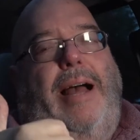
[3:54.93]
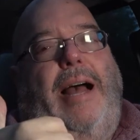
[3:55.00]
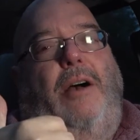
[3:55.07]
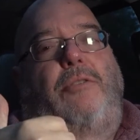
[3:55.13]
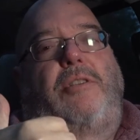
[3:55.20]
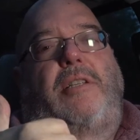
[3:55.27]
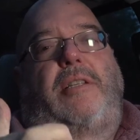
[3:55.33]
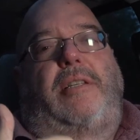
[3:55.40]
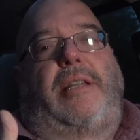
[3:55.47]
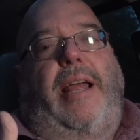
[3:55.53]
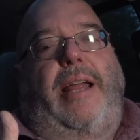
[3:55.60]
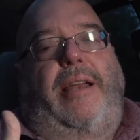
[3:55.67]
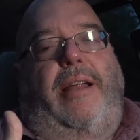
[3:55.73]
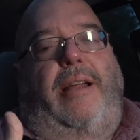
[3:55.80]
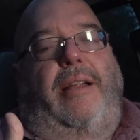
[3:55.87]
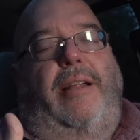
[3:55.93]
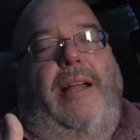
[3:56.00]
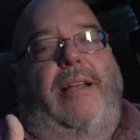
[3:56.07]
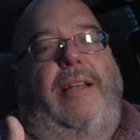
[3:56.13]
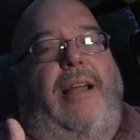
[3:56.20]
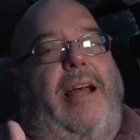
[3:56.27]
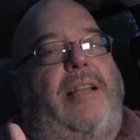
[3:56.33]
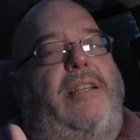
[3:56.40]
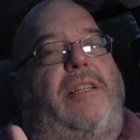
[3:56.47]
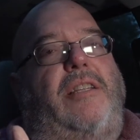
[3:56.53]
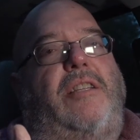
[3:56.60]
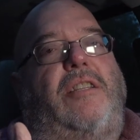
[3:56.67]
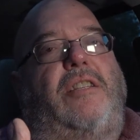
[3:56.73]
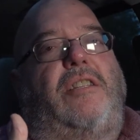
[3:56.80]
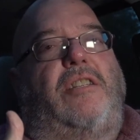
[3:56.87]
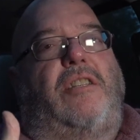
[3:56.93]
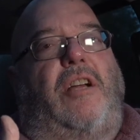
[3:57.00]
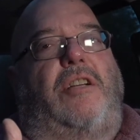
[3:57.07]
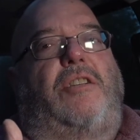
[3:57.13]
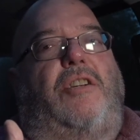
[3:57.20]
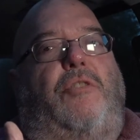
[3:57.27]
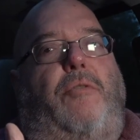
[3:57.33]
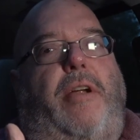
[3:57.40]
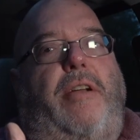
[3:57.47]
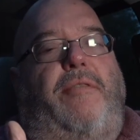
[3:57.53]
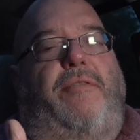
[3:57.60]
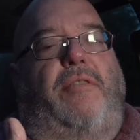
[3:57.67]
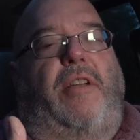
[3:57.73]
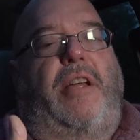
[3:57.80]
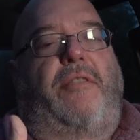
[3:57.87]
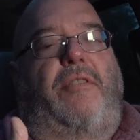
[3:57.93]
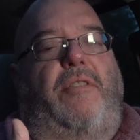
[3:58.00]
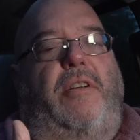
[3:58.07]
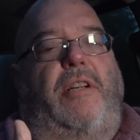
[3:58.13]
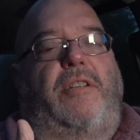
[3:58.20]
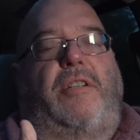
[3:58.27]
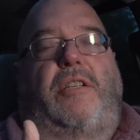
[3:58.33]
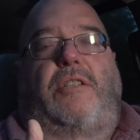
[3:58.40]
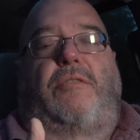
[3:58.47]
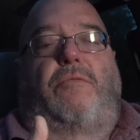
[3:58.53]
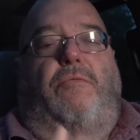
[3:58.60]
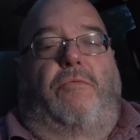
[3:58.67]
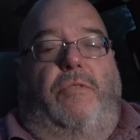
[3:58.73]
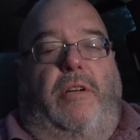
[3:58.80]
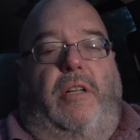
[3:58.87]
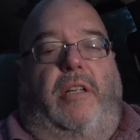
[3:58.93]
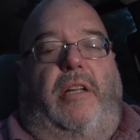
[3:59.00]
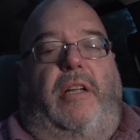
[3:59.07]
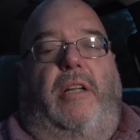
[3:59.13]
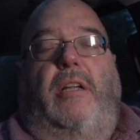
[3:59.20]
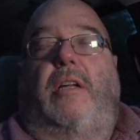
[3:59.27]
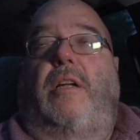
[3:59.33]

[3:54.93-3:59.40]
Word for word: Outstanding. That had such great flavor. It just really,